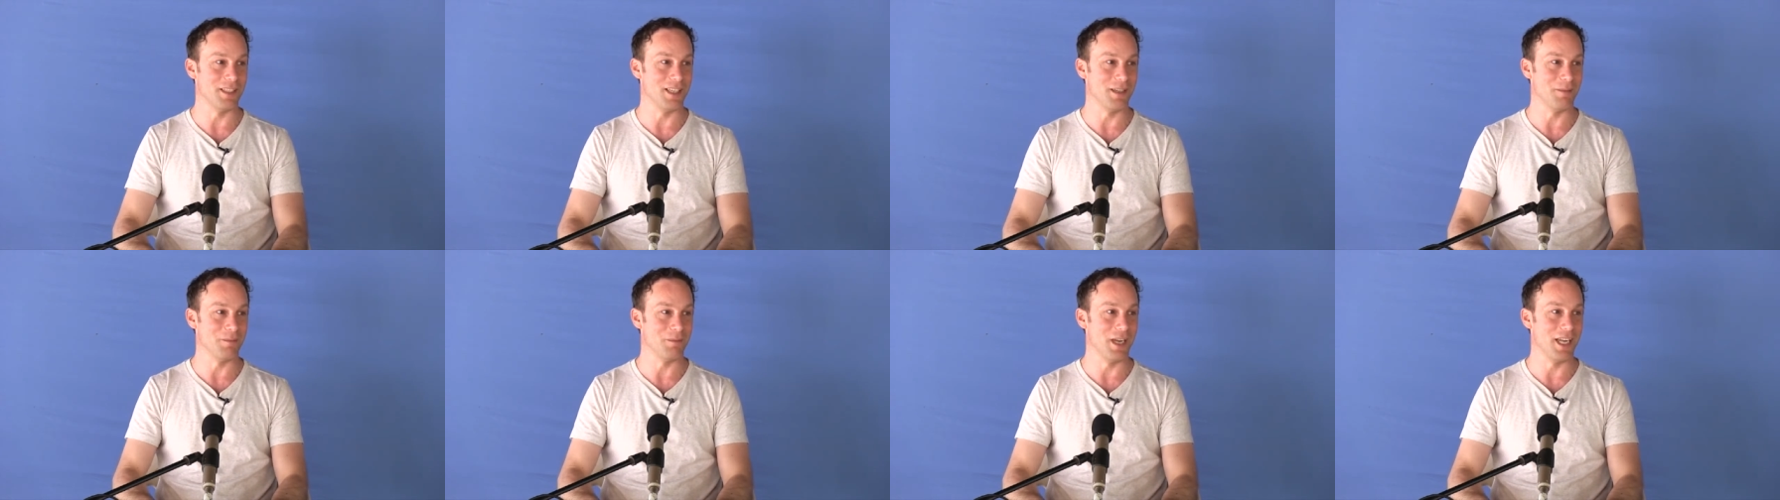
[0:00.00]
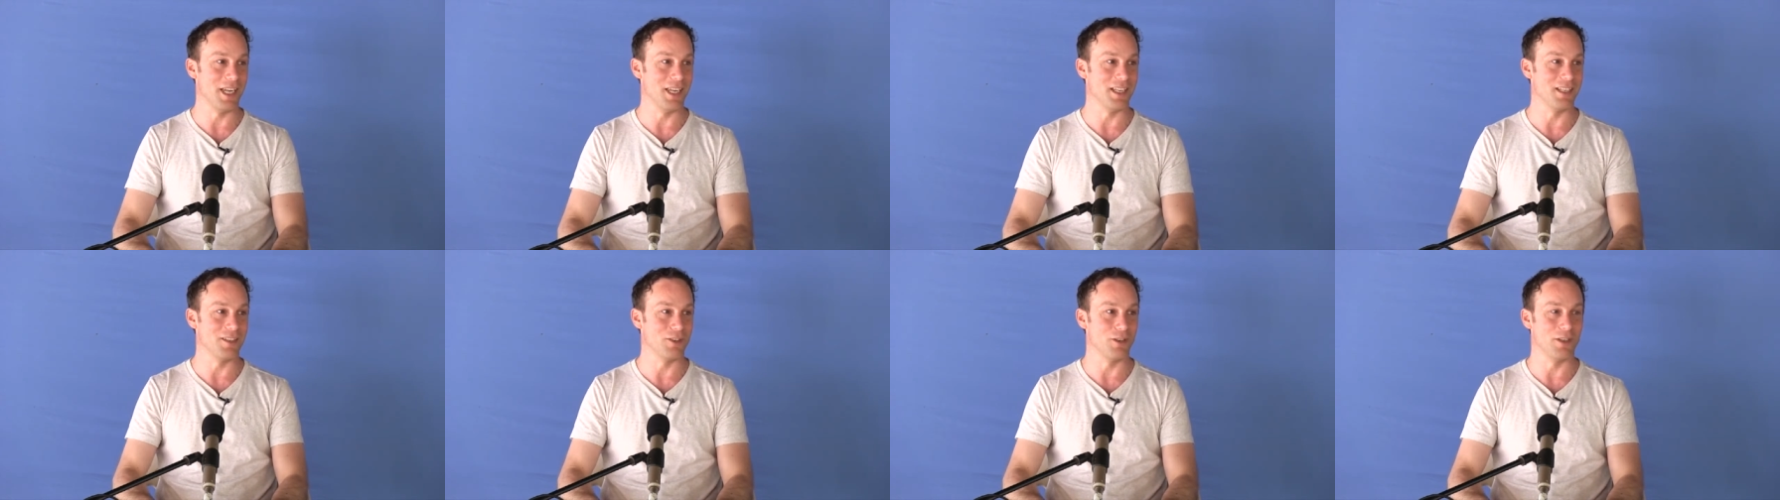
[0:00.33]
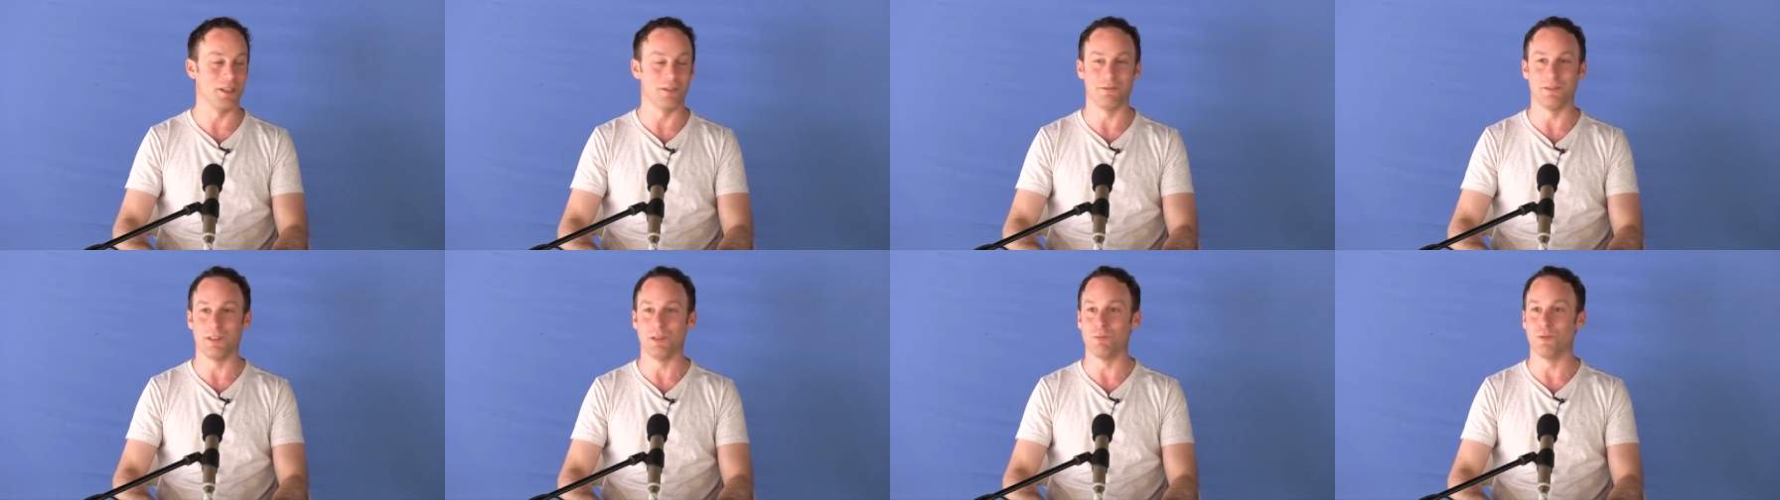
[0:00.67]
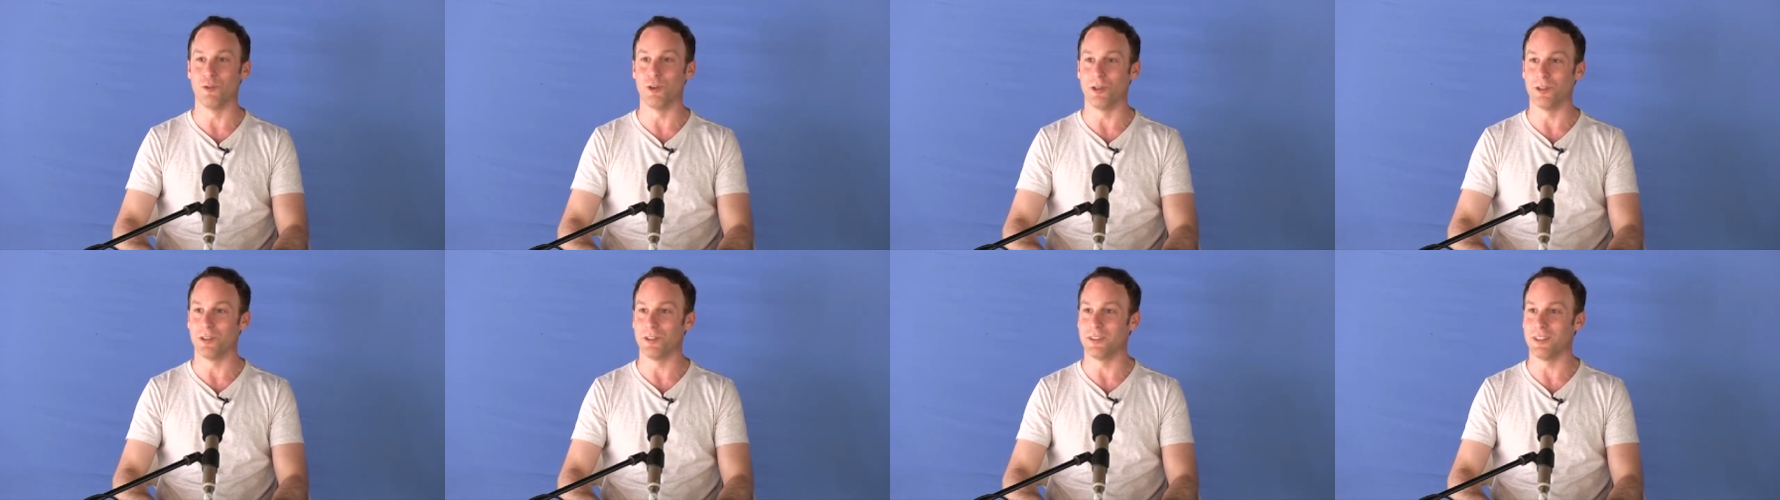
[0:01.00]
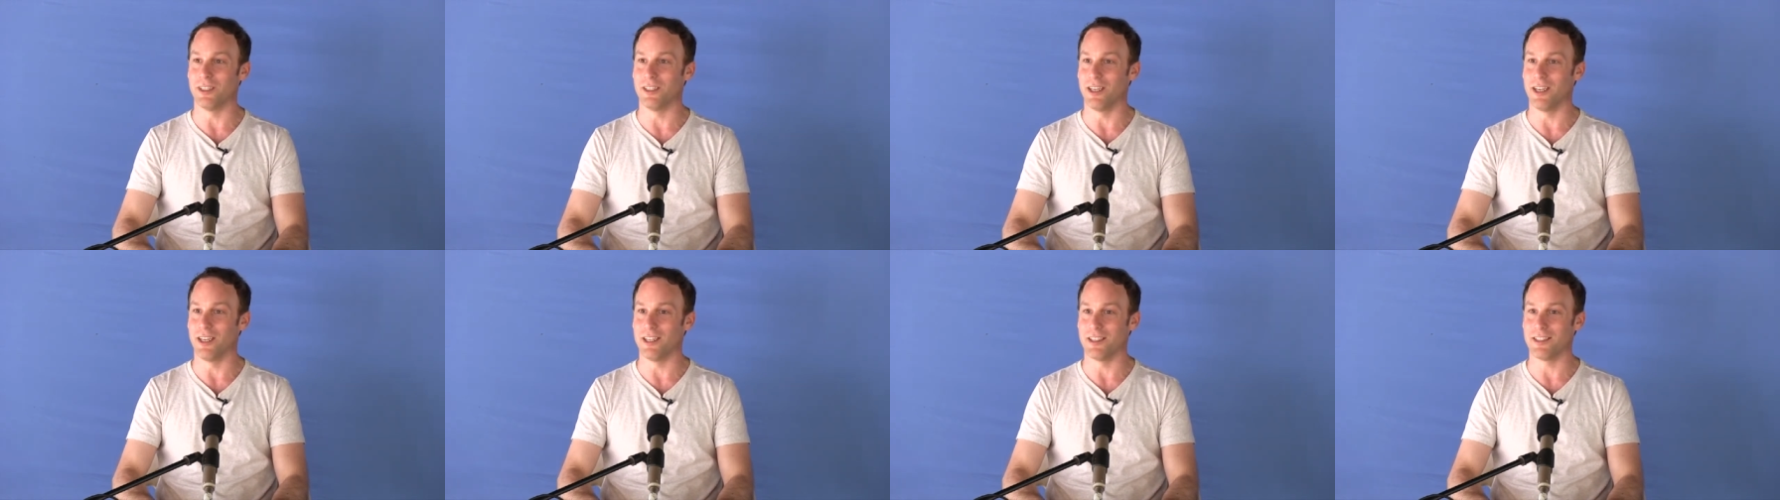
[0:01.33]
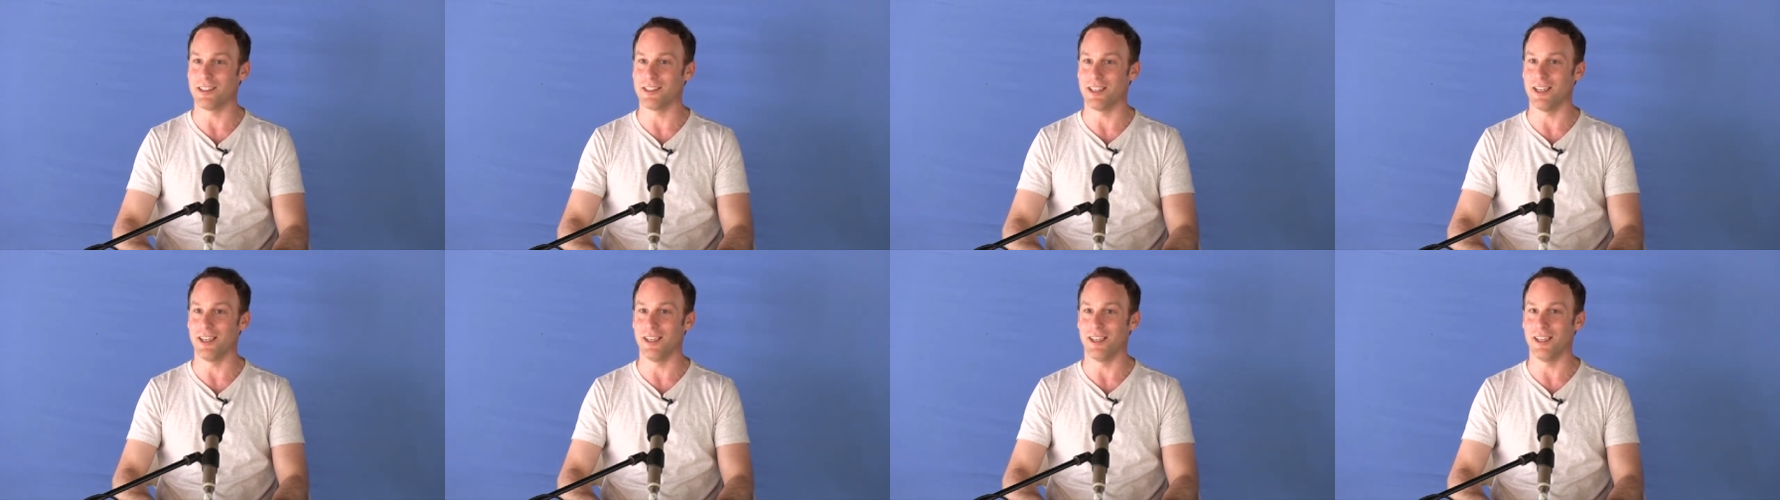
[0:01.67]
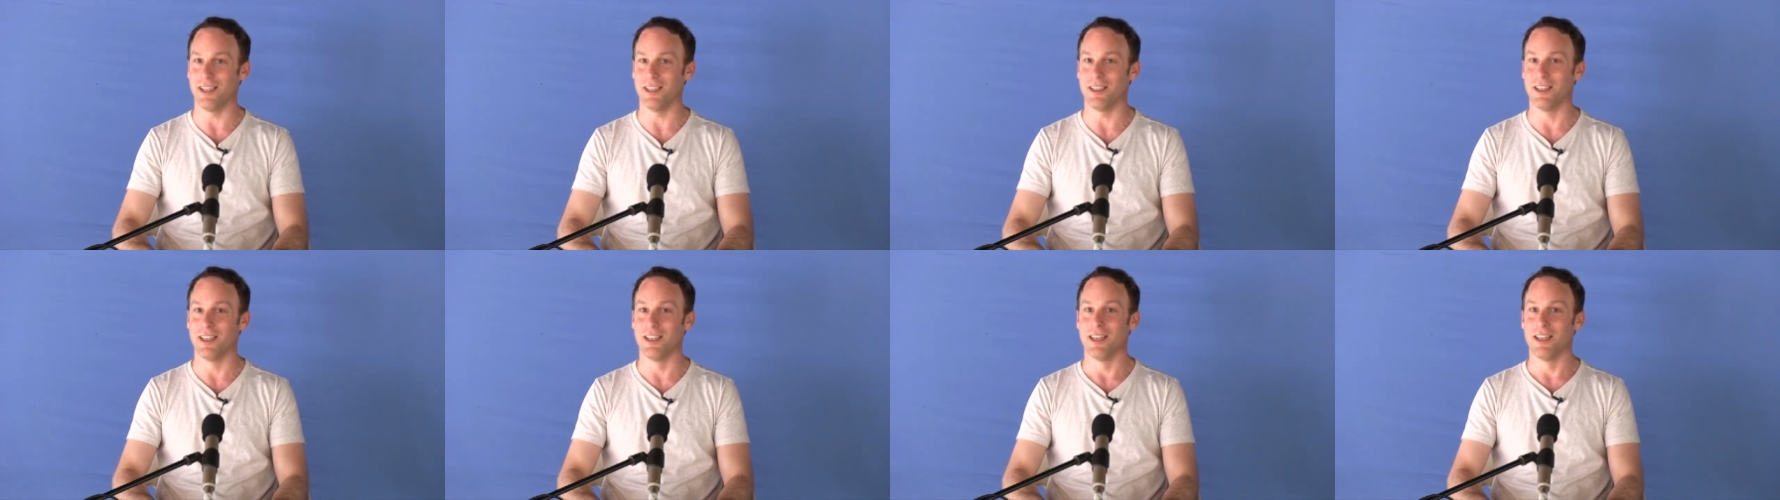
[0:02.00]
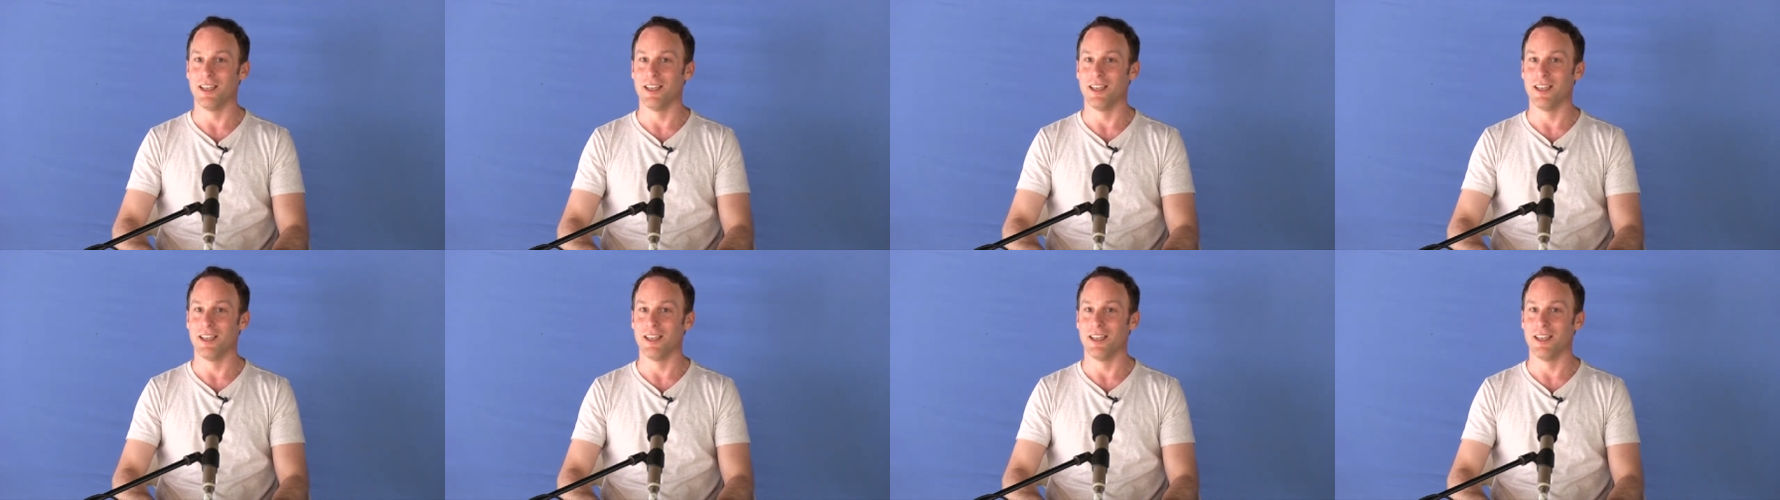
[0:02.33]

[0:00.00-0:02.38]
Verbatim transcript: I make or every word that I say.